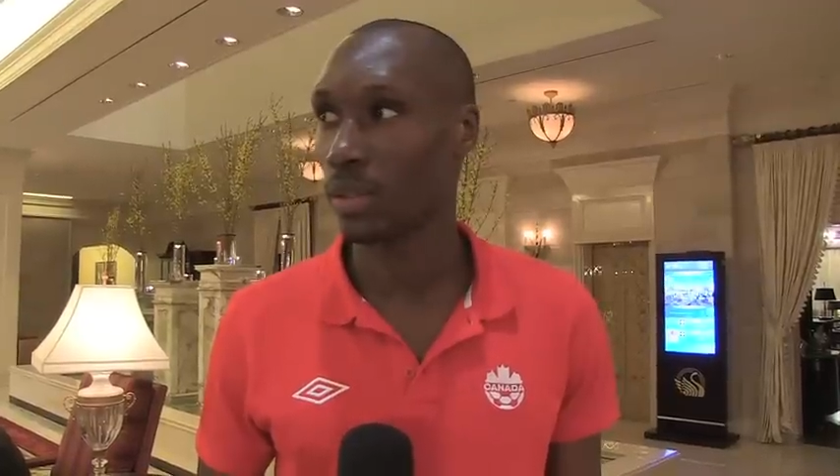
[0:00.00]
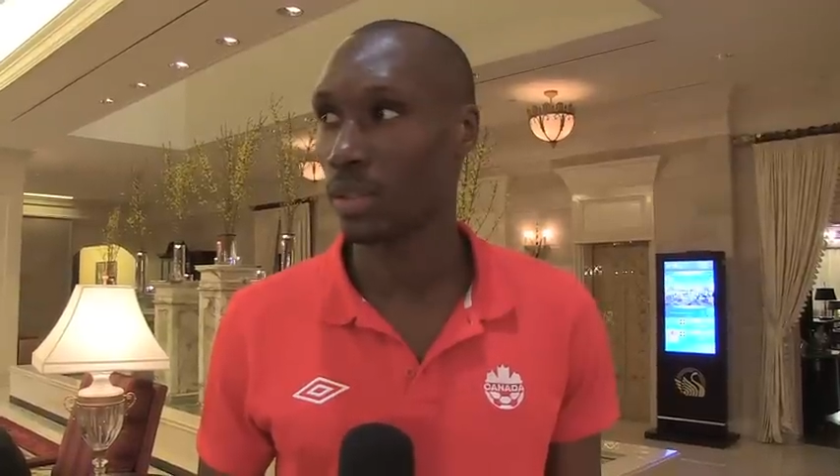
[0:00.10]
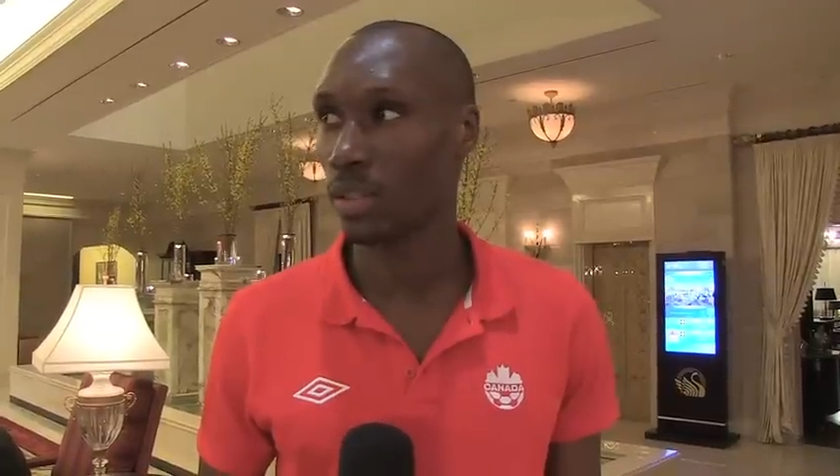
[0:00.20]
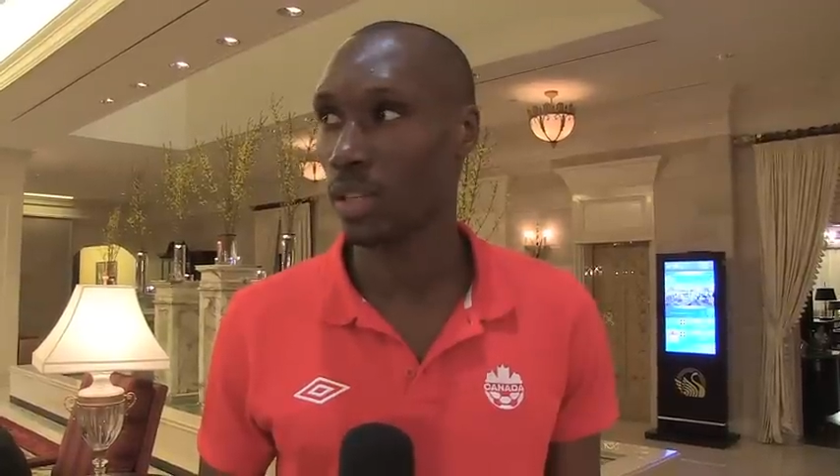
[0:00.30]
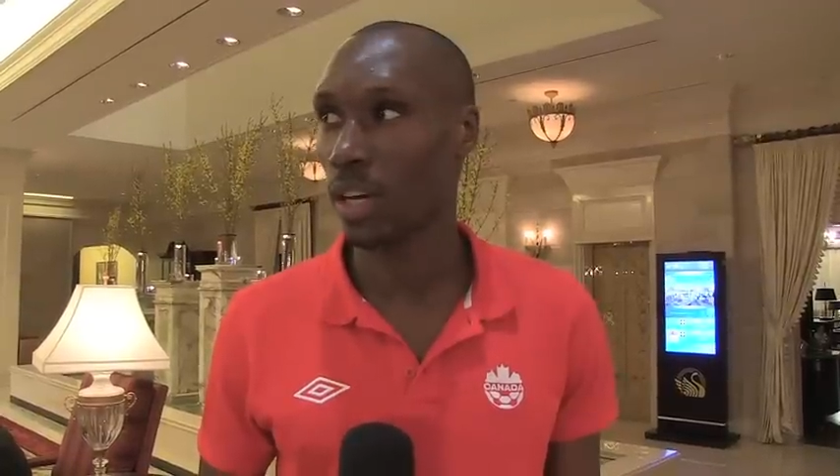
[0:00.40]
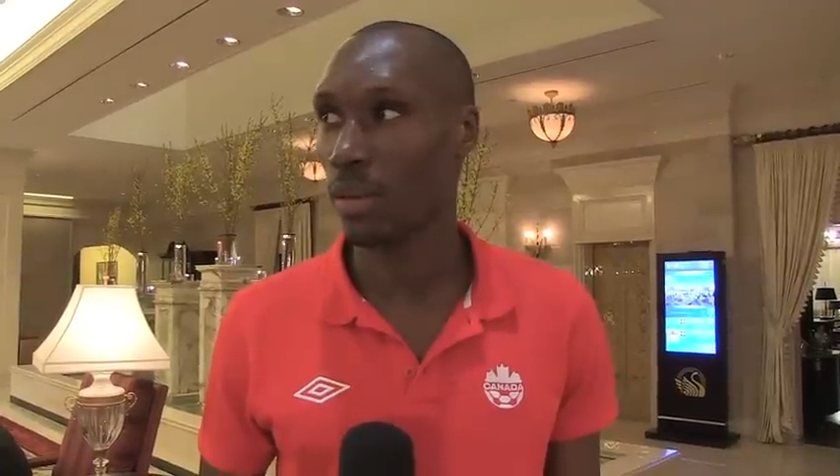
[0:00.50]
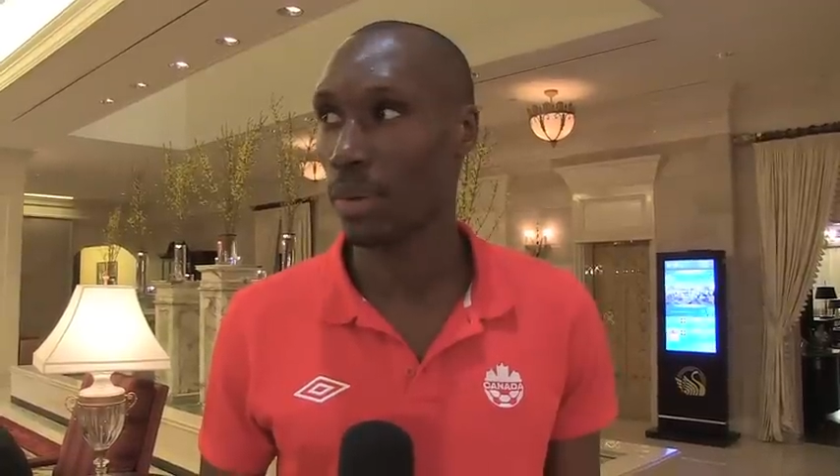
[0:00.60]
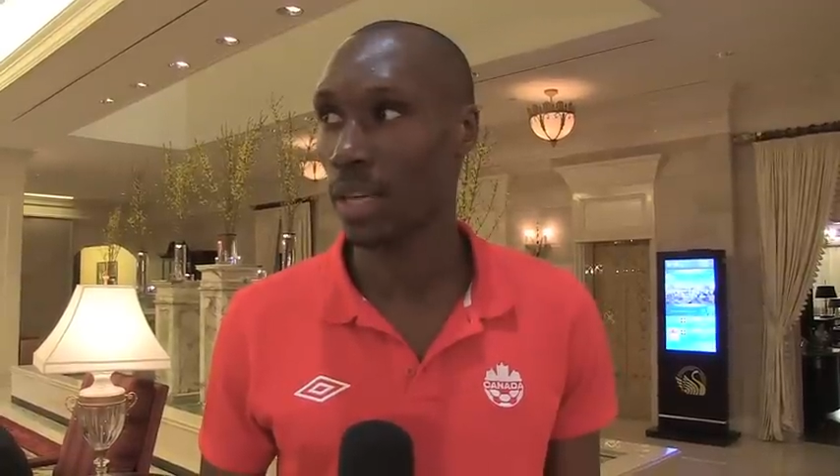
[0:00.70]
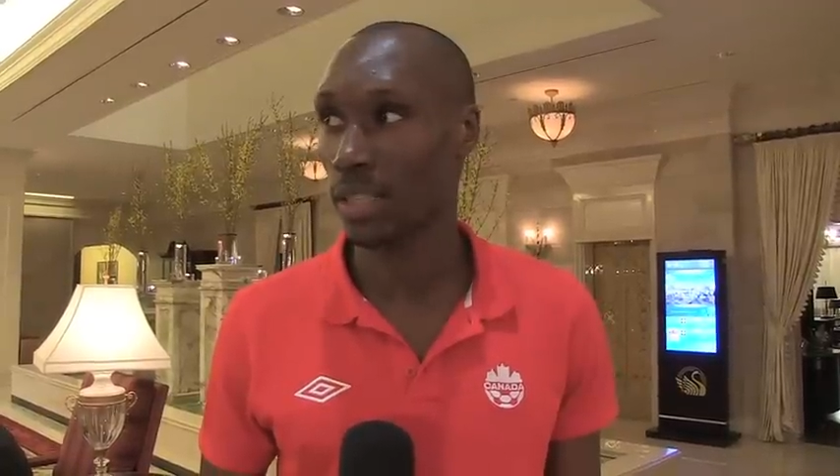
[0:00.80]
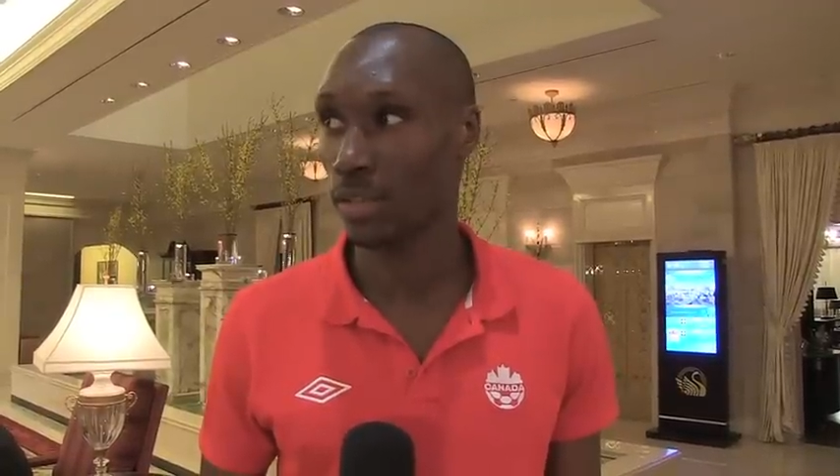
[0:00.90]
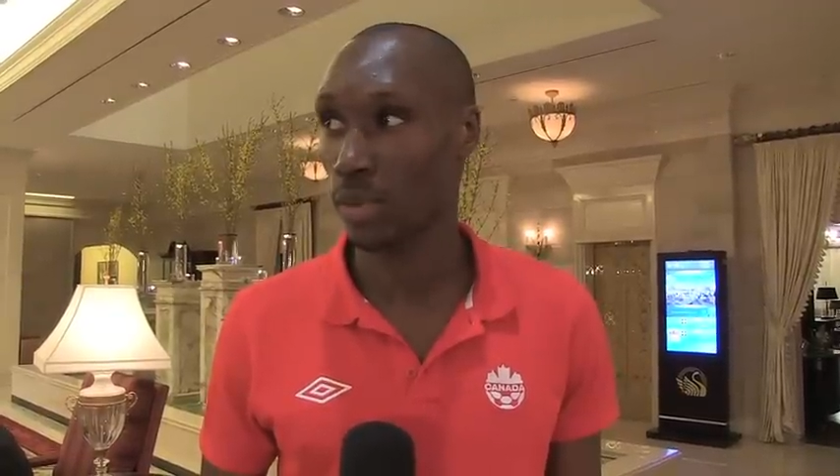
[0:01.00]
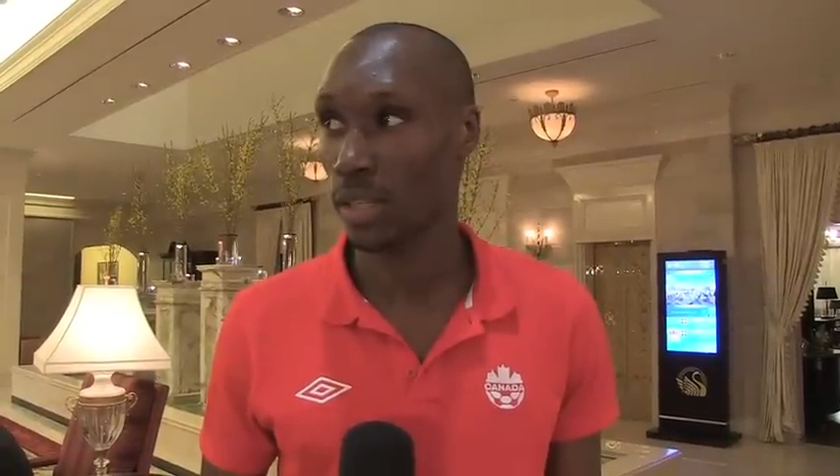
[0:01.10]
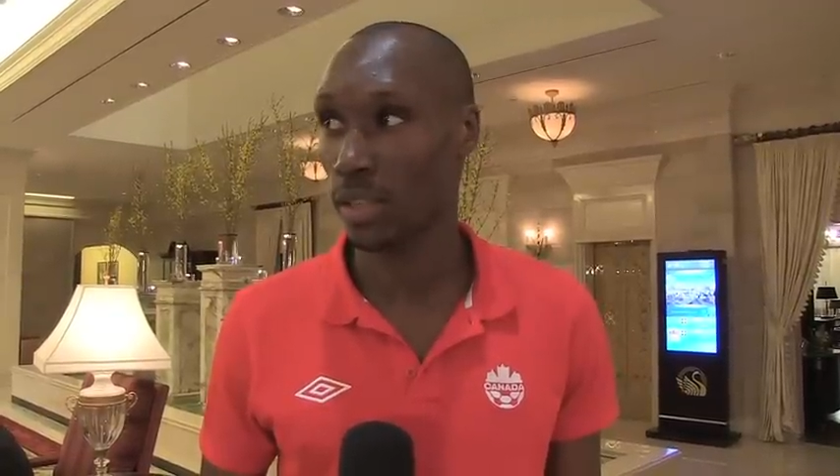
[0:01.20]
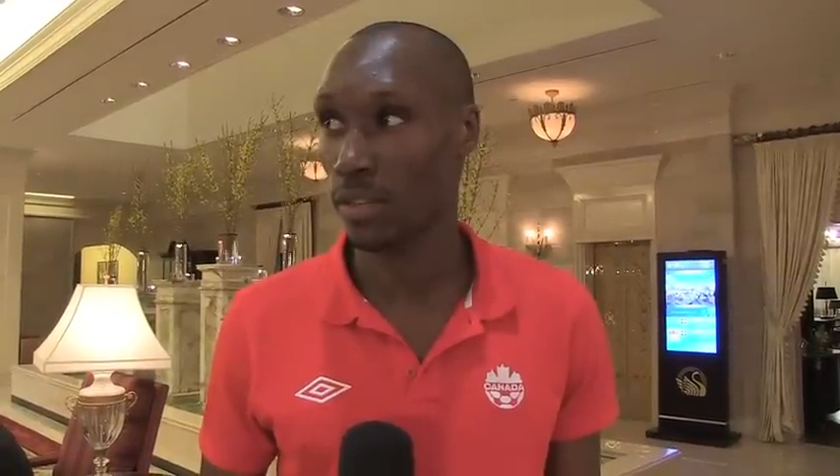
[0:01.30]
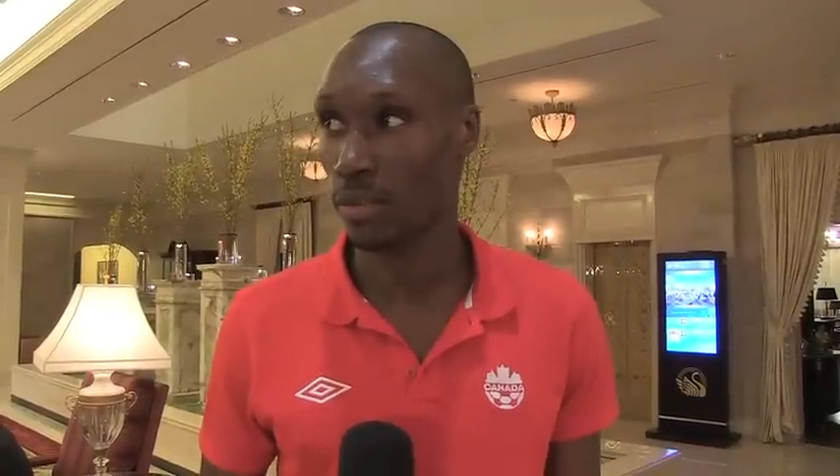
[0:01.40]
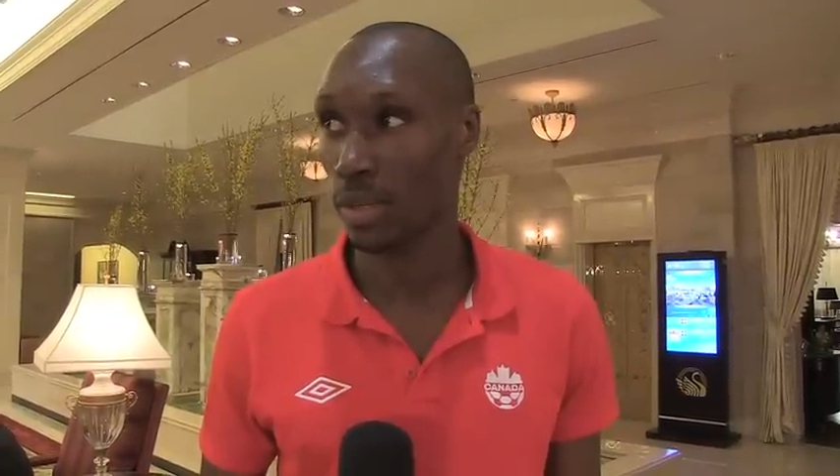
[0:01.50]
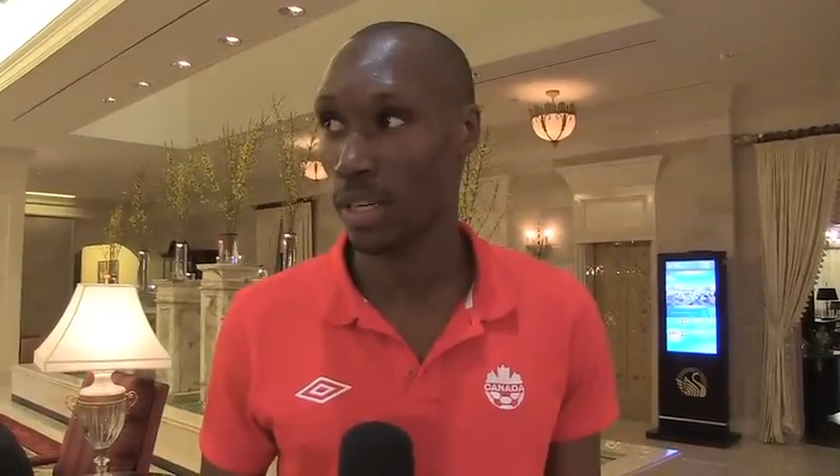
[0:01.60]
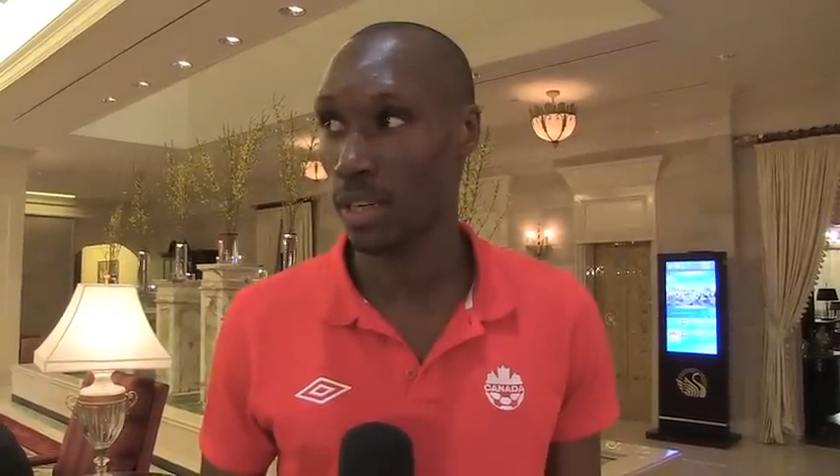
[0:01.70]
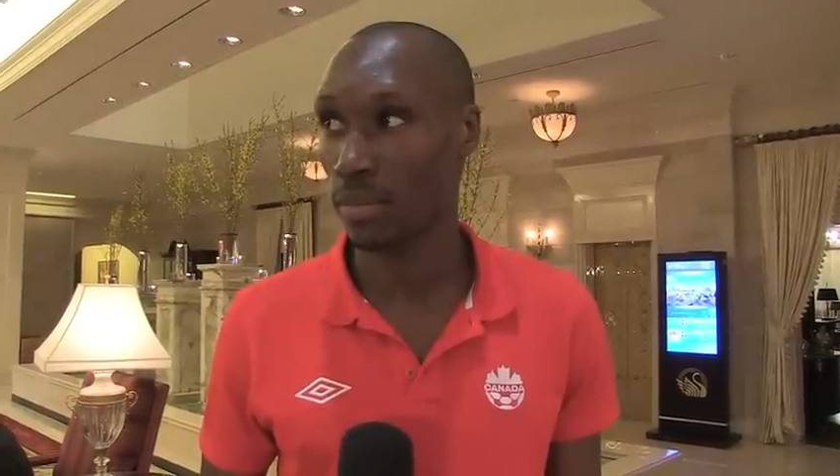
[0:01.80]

there's a lot of positives we can take from the game.